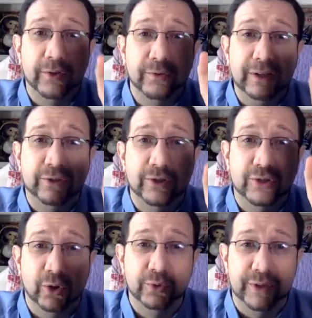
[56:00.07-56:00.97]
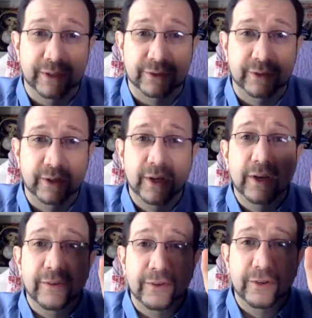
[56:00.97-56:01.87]
research shows this.
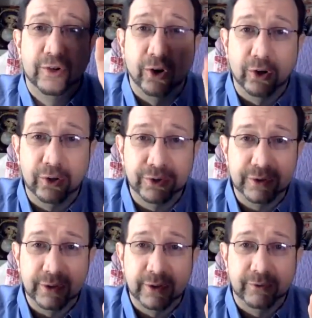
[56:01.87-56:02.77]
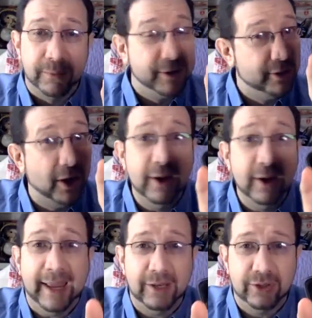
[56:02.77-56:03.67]
Girls from a young
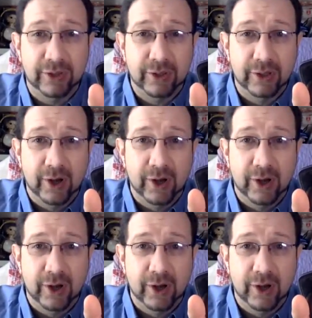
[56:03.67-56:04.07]
age